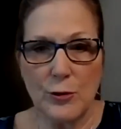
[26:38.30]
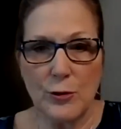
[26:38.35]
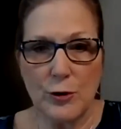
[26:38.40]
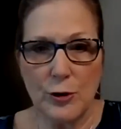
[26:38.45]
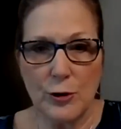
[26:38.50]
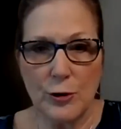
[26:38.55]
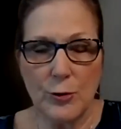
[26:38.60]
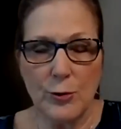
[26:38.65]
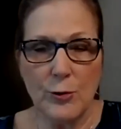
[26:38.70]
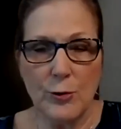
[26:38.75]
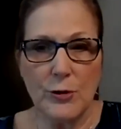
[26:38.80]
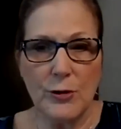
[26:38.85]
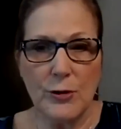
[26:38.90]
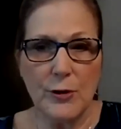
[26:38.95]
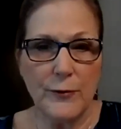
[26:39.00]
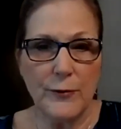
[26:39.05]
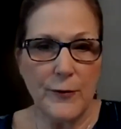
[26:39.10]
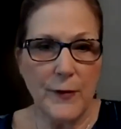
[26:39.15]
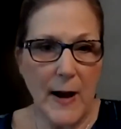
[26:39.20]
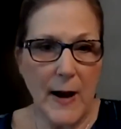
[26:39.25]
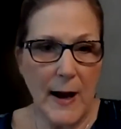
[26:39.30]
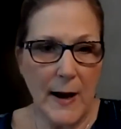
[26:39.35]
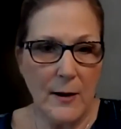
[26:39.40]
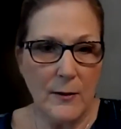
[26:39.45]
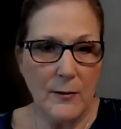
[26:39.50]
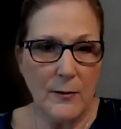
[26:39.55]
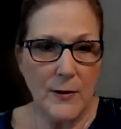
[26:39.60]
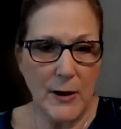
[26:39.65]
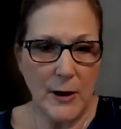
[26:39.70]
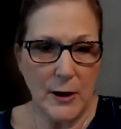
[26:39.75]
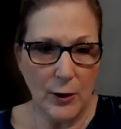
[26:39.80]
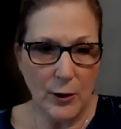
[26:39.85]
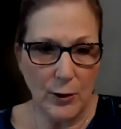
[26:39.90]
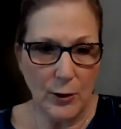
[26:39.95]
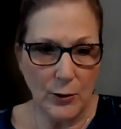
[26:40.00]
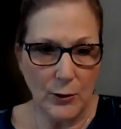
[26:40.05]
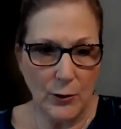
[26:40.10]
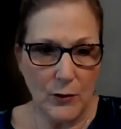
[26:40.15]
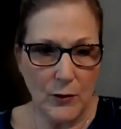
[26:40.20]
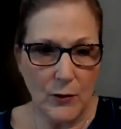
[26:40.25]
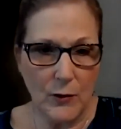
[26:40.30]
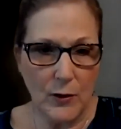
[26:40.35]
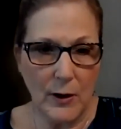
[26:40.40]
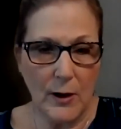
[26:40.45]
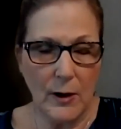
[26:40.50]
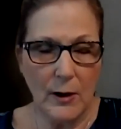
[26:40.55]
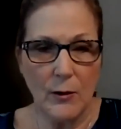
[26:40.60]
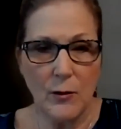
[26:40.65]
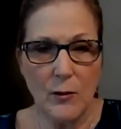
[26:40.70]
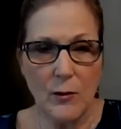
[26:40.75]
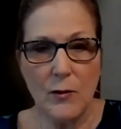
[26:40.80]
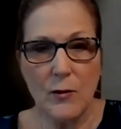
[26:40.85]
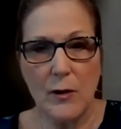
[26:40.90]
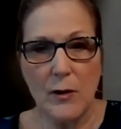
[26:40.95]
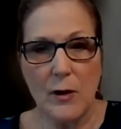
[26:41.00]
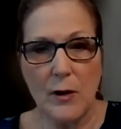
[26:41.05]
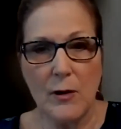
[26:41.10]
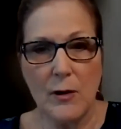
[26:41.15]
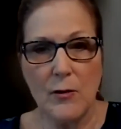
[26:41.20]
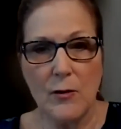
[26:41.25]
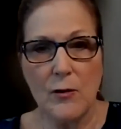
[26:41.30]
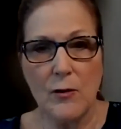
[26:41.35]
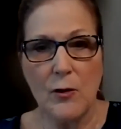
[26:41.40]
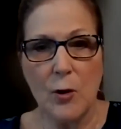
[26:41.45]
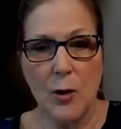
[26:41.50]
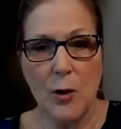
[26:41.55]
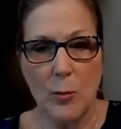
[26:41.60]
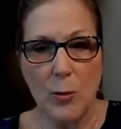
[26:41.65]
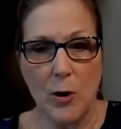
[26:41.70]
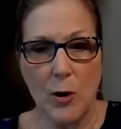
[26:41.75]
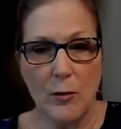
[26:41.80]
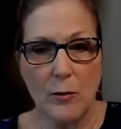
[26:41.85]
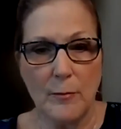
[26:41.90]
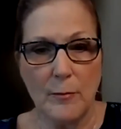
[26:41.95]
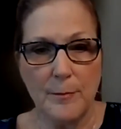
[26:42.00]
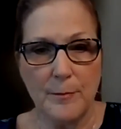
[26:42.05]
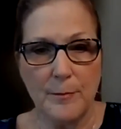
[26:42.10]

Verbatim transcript: two to five years is, is normal.